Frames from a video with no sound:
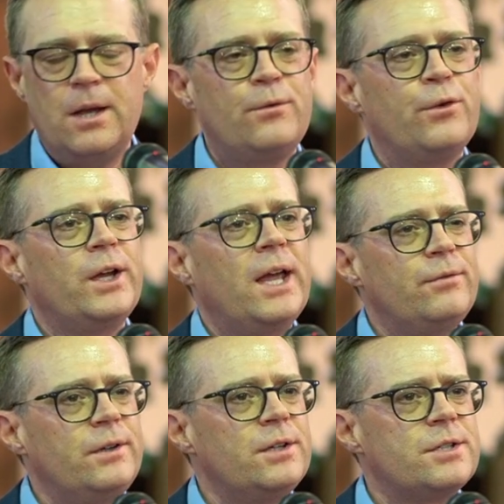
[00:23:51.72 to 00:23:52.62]

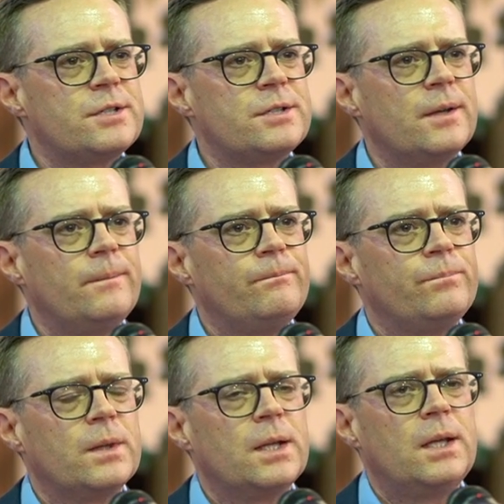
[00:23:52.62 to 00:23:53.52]

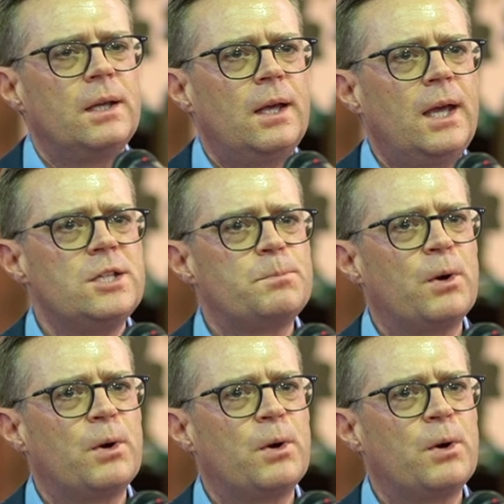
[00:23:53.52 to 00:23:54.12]
Forgiveness is